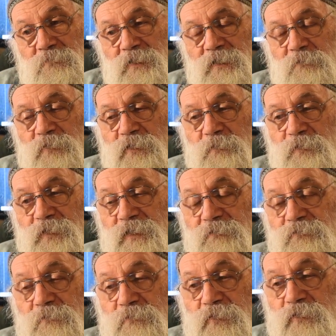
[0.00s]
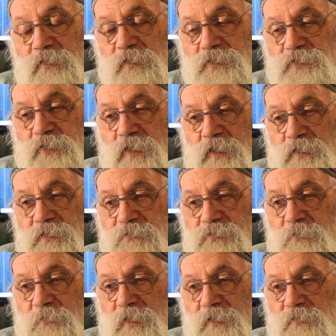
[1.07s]
Well, it would have been even more attractive
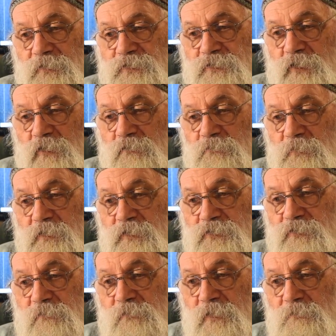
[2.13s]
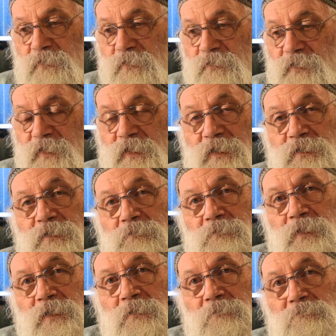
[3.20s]
to Microsoft, because remember they had the
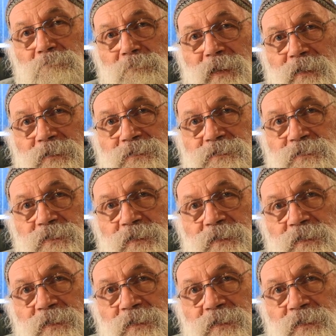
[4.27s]
Macs.